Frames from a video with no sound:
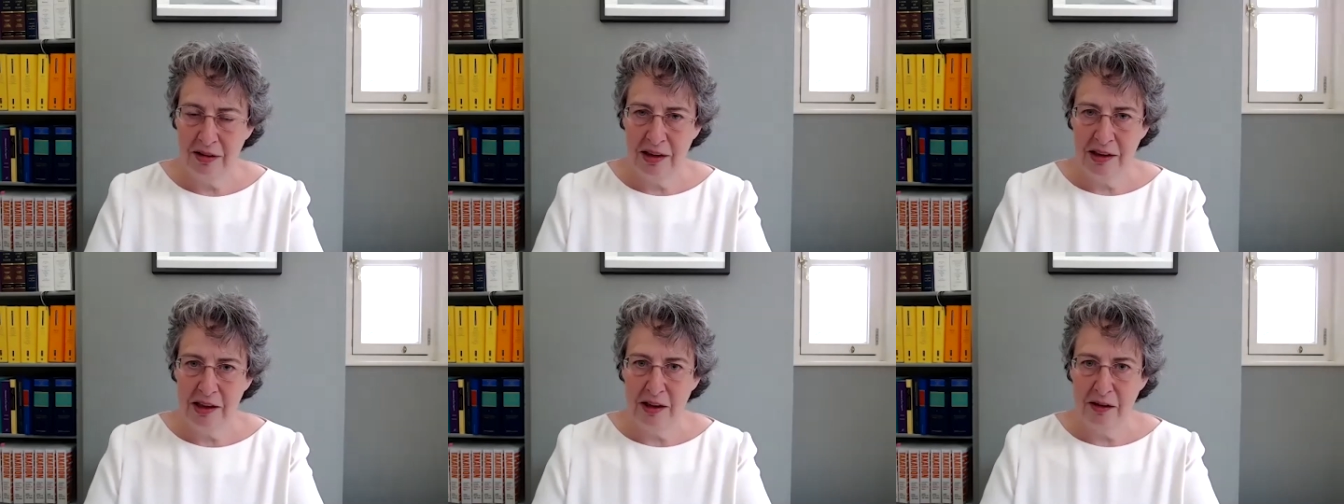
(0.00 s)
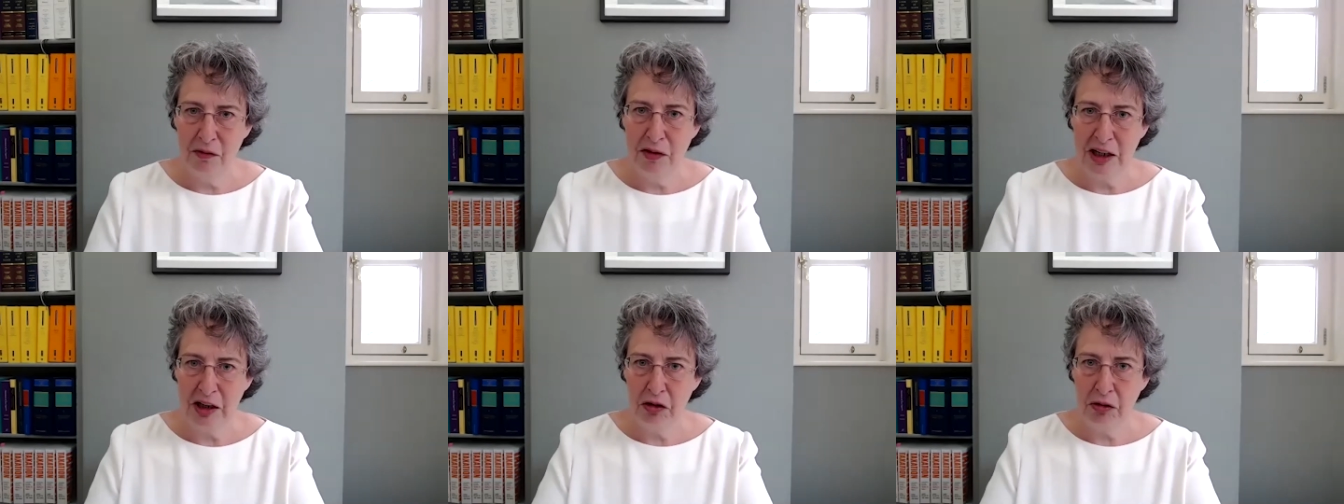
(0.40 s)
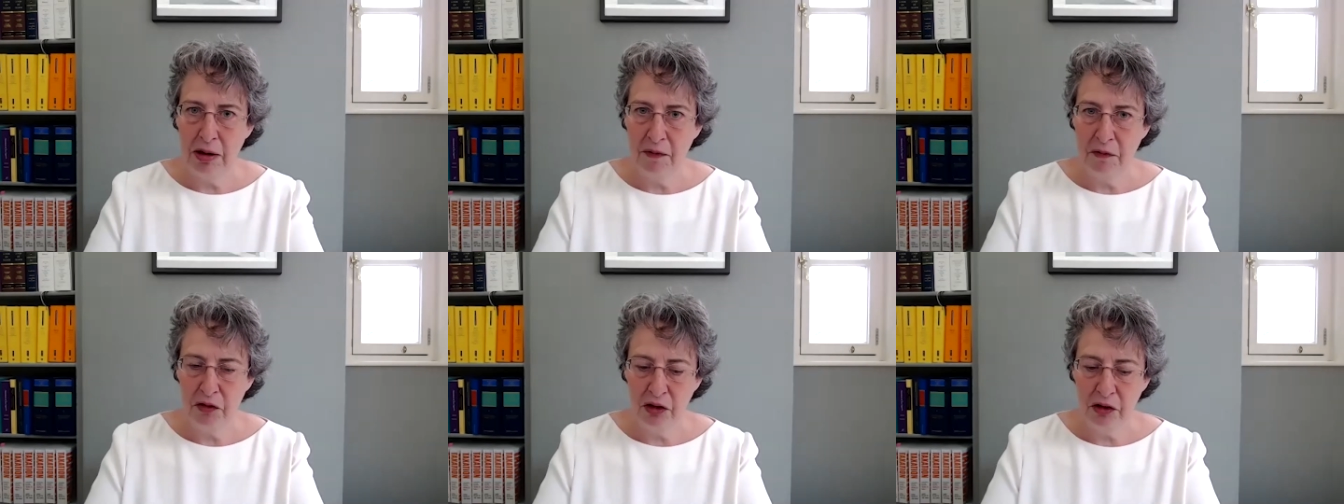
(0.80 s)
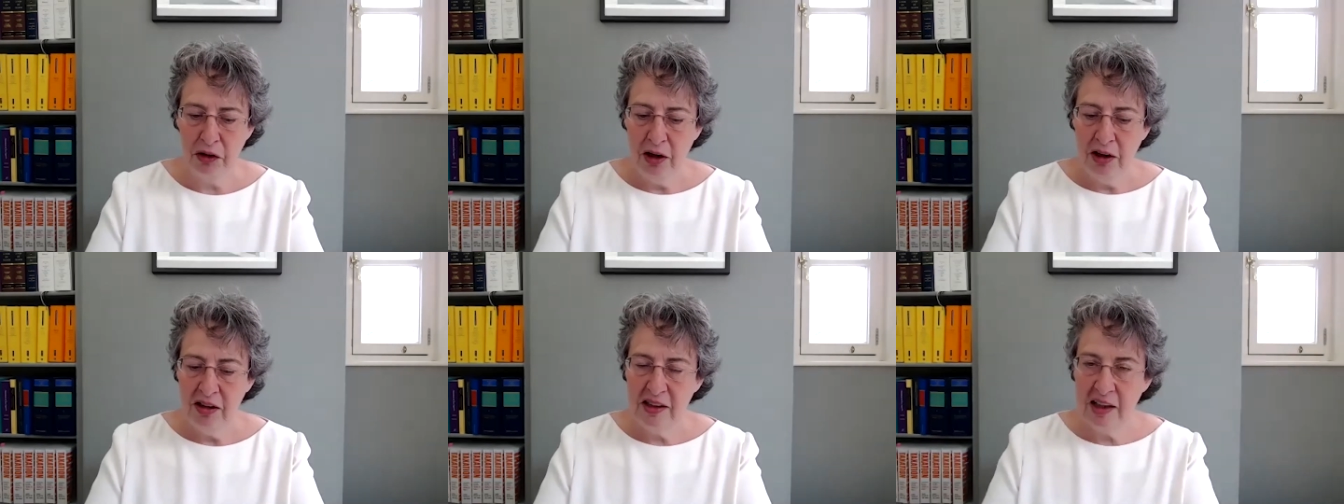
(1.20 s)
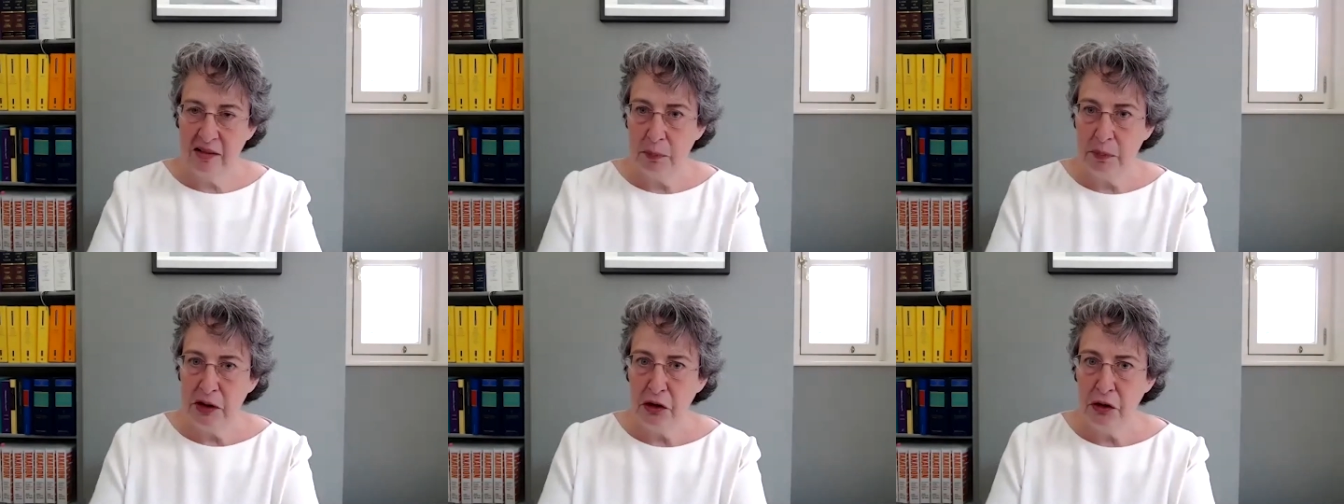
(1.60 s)
And in effect, you have to set
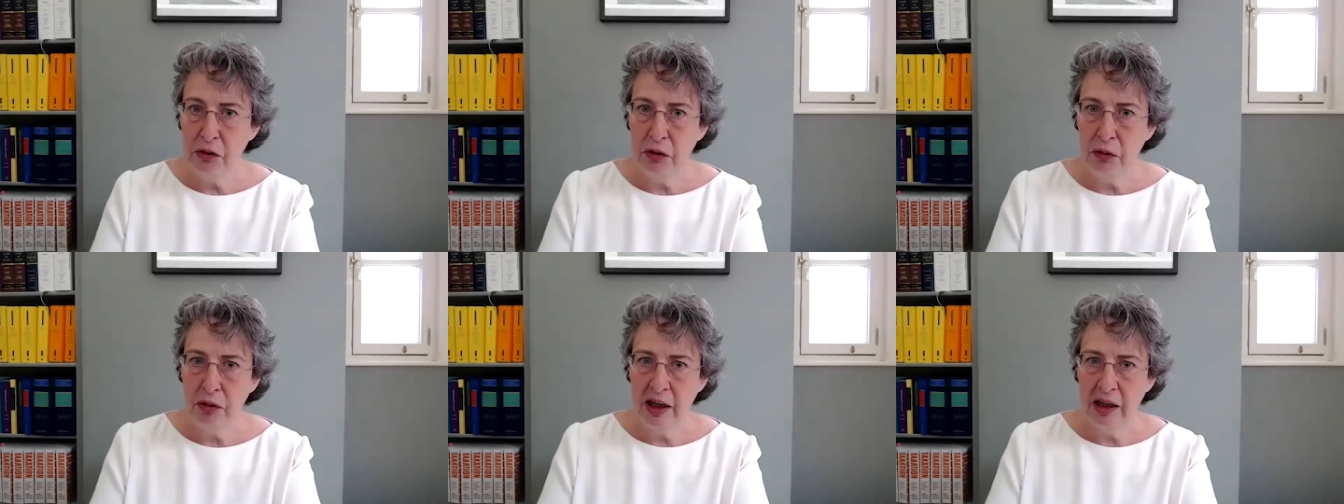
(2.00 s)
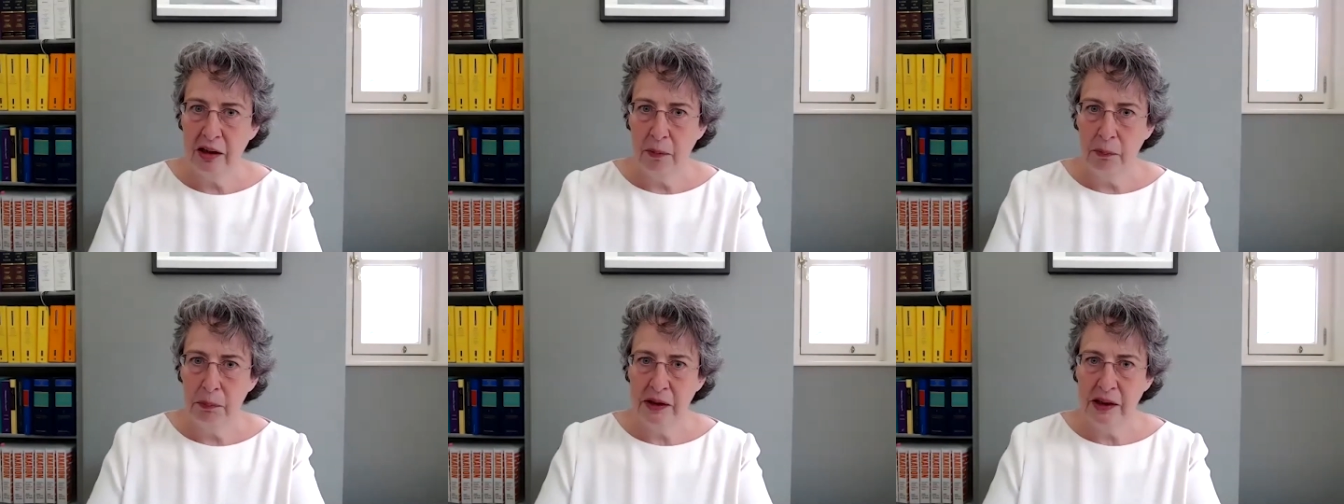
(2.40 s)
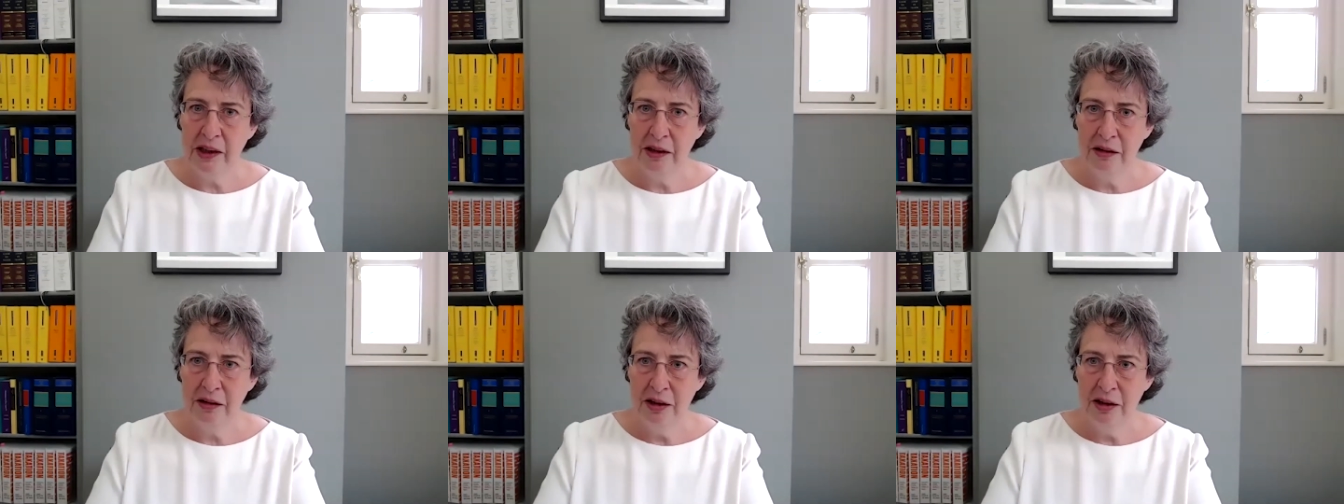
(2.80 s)
up a new UK company,